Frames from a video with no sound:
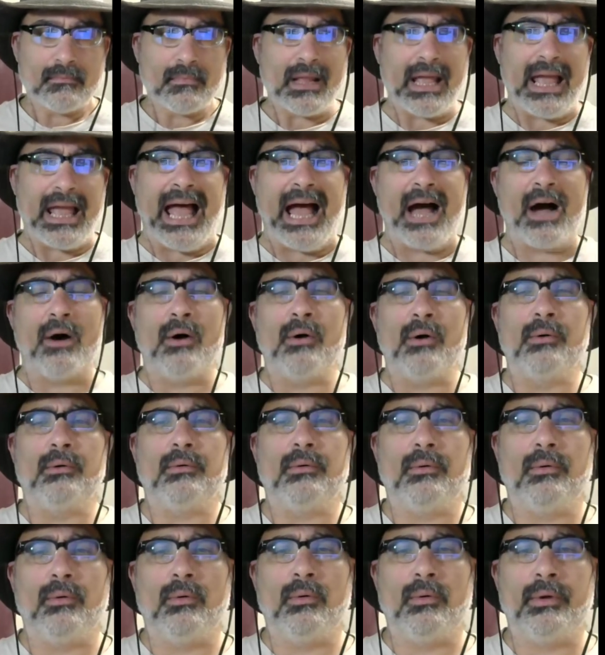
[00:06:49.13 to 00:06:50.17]
How,
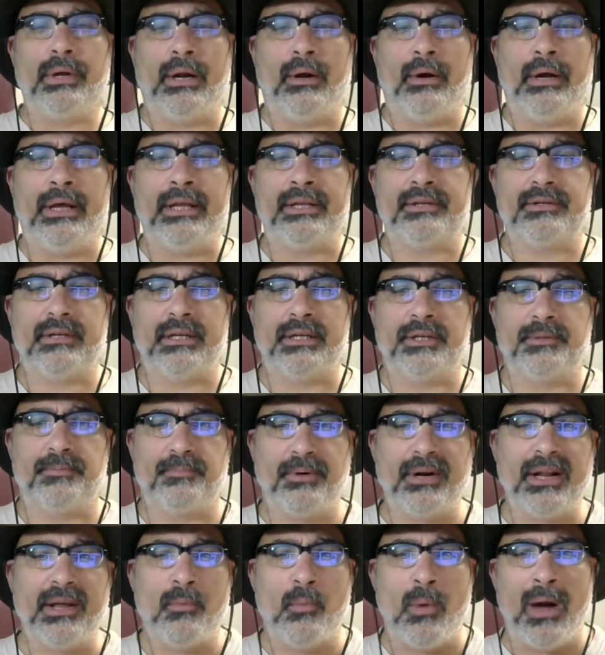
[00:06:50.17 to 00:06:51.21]
you know, it's
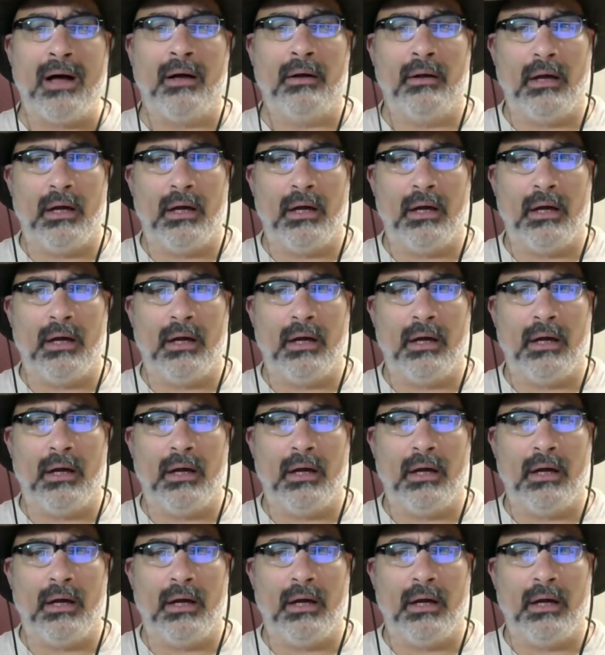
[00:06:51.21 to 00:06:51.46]
pretty well